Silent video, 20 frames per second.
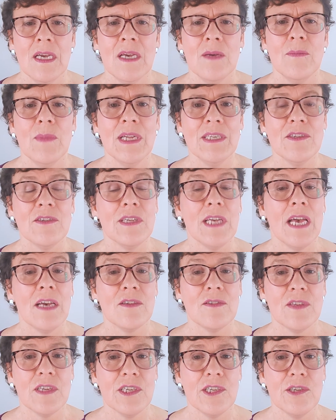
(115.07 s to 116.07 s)
Mental
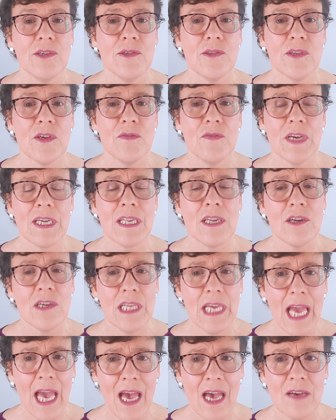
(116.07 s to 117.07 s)
health issues affect
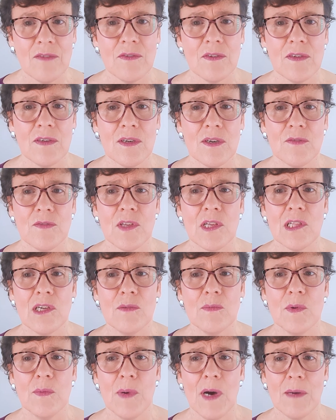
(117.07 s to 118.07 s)
nearly half of the
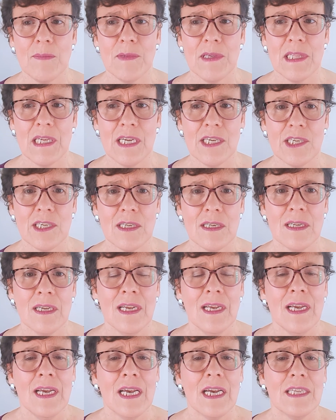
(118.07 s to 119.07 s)
global population,
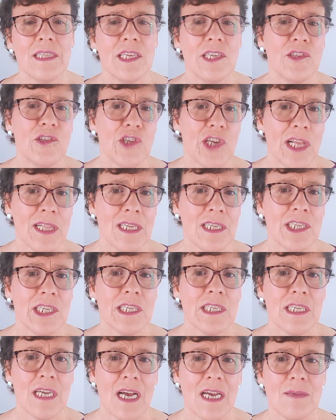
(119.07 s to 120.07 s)
and these challenging
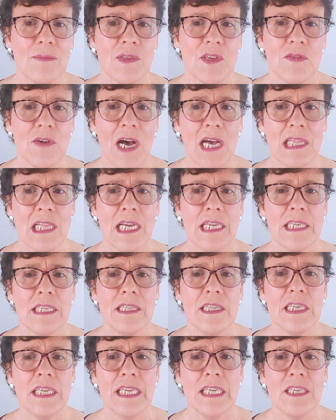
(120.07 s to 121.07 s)
times have highlighted
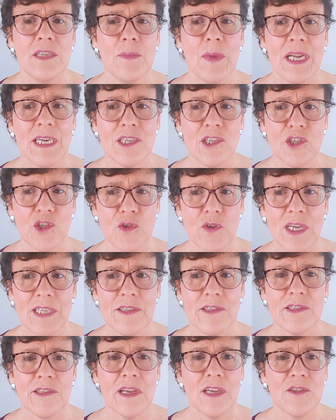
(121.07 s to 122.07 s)
the need to manage
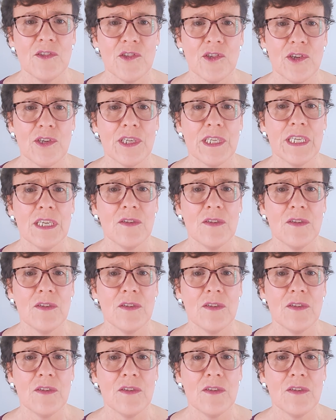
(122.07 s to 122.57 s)
stress, uncertainty,